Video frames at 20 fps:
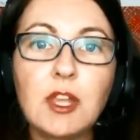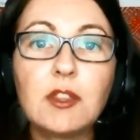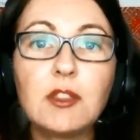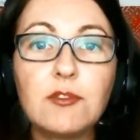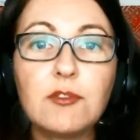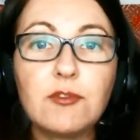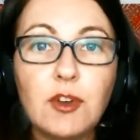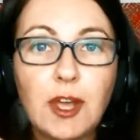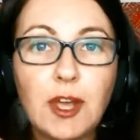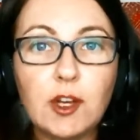the
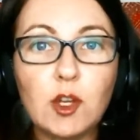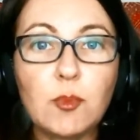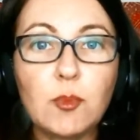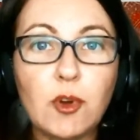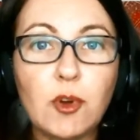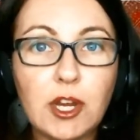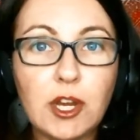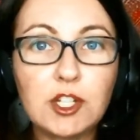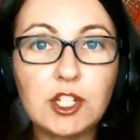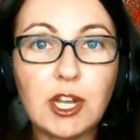final
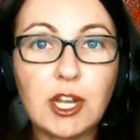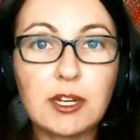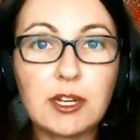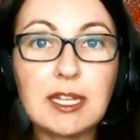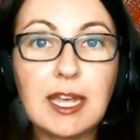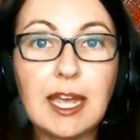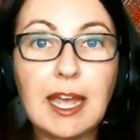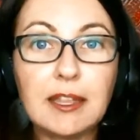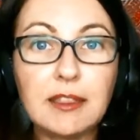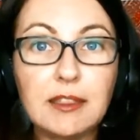
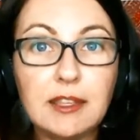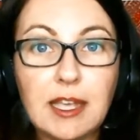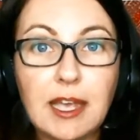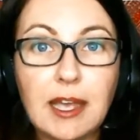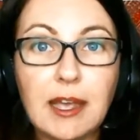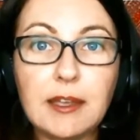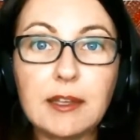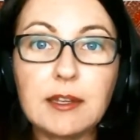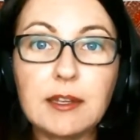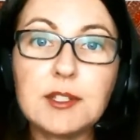project at the
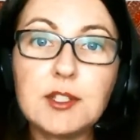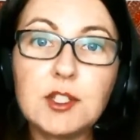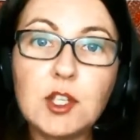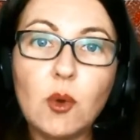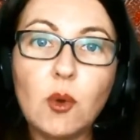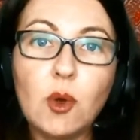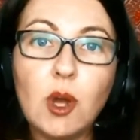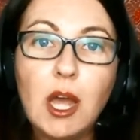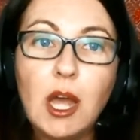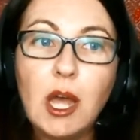end.
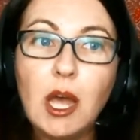So